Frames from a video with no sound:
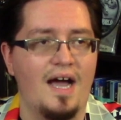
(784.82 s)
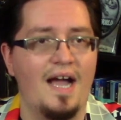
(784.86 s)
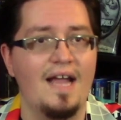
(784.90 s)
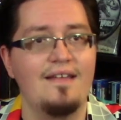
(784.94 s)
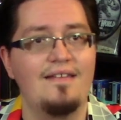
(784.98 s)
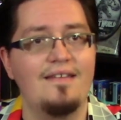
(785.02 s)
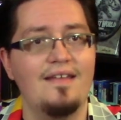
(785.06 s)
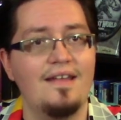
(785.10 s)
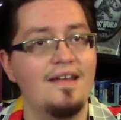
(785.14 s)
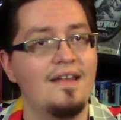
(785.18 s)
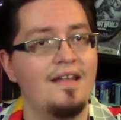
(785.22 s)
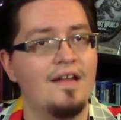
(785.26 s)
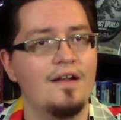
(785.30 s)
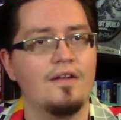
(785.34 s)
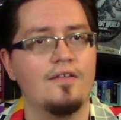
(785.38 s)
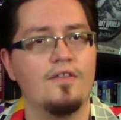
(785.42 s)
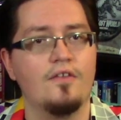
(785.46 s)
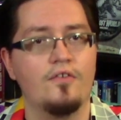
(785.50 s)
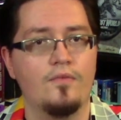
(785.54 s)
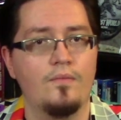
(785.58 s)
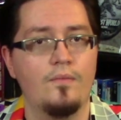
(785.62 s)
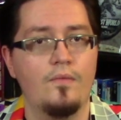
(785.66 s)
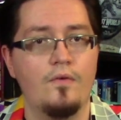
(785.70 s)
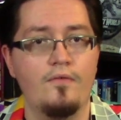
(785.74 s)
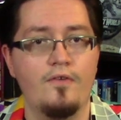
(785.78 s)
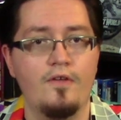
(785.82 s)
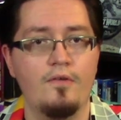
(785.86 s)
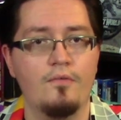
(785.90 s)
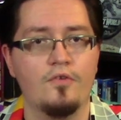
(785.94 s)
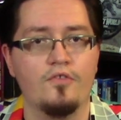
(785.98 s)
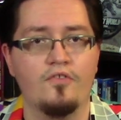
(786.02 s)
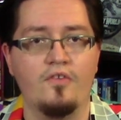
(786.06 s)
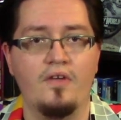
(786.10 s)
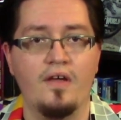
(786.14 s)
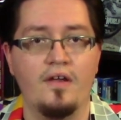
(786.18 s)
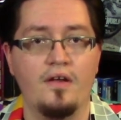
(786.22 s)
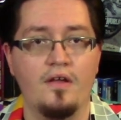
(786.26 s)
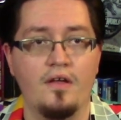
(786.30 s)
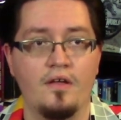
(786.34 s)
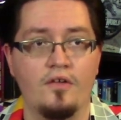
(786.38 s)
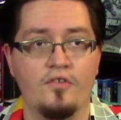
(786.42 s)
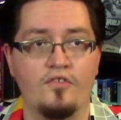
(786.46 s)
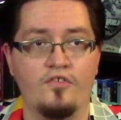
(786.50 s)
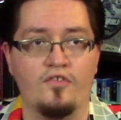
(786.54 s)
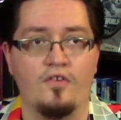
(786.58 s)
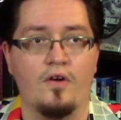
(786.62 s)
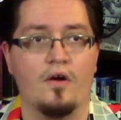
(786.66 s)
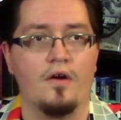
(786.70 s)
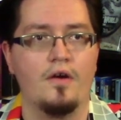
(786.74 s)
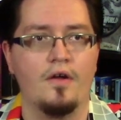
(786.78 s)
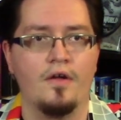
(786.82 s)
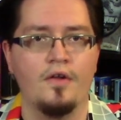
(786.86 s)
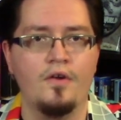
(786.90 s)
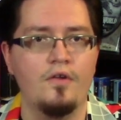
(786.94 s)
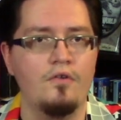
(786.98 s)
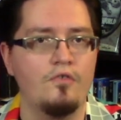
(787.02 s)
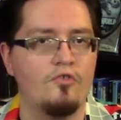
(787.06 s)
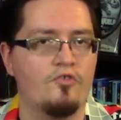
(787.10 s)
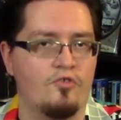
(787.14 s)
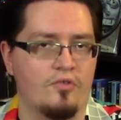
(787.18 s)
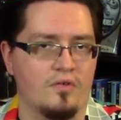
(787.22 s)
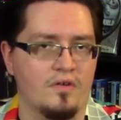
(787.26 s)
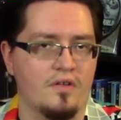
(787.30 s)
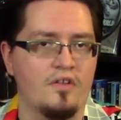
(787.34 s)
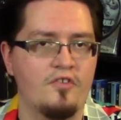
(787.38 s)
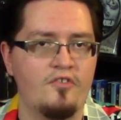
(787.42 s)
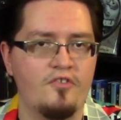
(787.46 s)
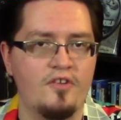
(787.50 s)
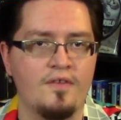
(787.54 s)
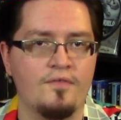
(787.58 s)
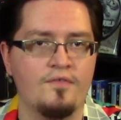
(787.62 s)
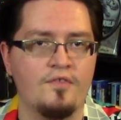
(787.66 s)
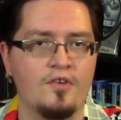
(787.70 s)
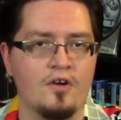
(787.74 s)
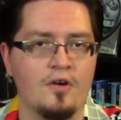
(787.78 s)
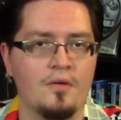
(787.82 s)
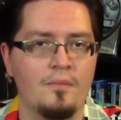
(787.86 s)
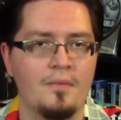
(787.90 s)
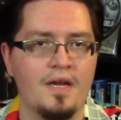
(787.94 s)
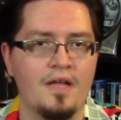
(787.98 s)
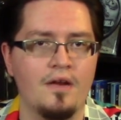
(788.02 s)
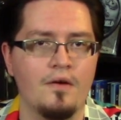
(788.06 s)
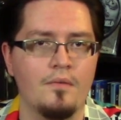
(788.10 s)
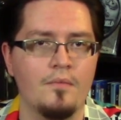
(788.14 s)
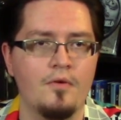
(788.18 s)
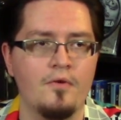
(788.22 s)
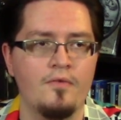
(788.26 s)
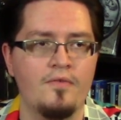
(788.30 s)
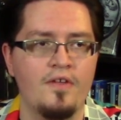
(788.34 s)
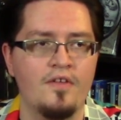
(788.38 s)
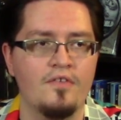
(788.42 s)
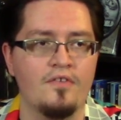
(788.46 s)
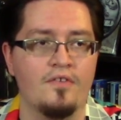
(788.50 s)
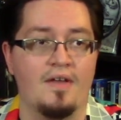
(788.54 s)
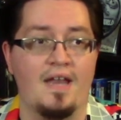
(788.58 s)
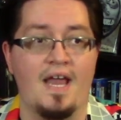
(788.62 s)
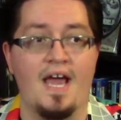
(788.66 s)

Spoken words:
did hear this movie was gonna start a new trilogy of Terminator movies.